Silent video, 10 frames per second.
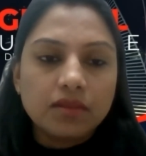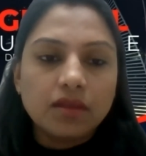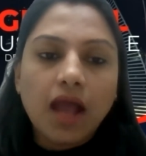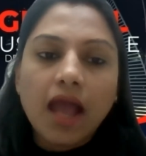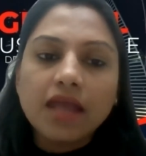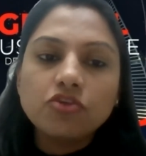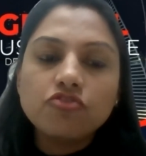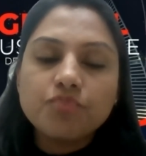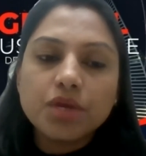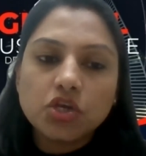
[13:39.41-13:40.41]
the kind
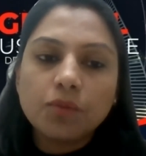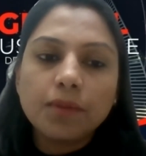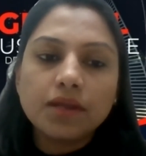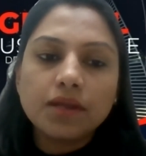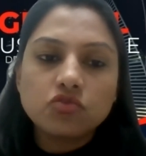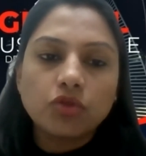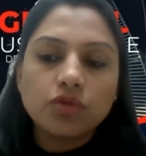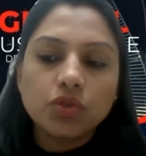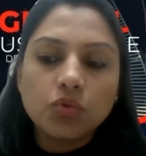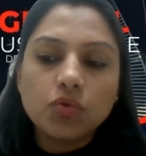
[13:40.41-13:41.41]
of measurements what
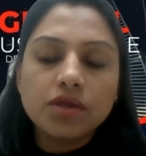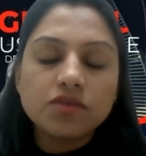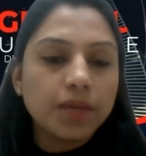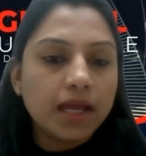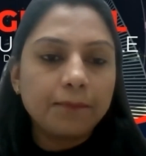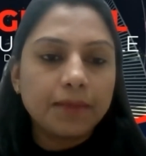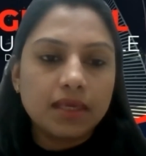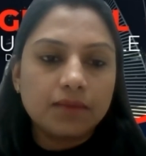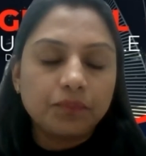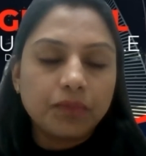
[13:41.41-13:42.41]
we do is become
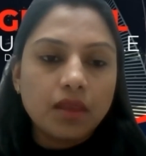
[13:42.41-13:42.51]
key.